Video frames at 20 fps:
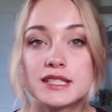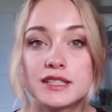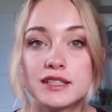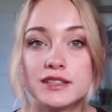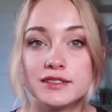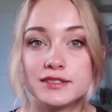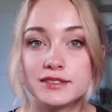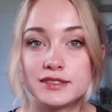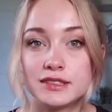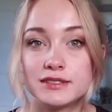
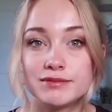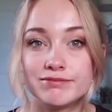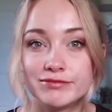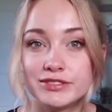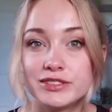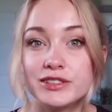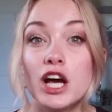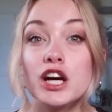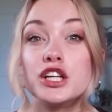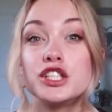and
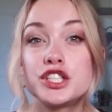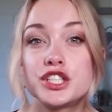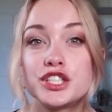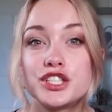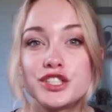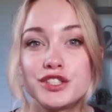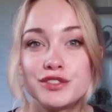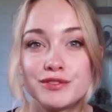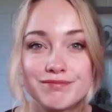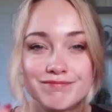learned
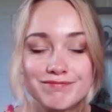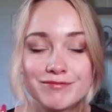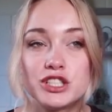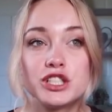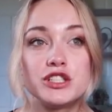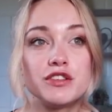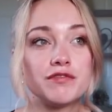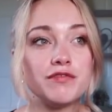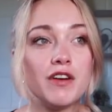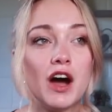to
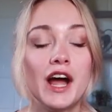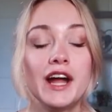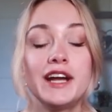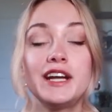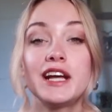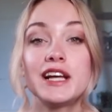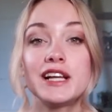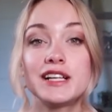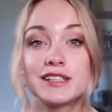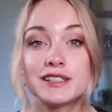
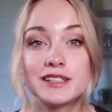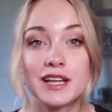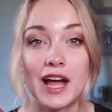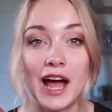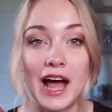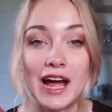define,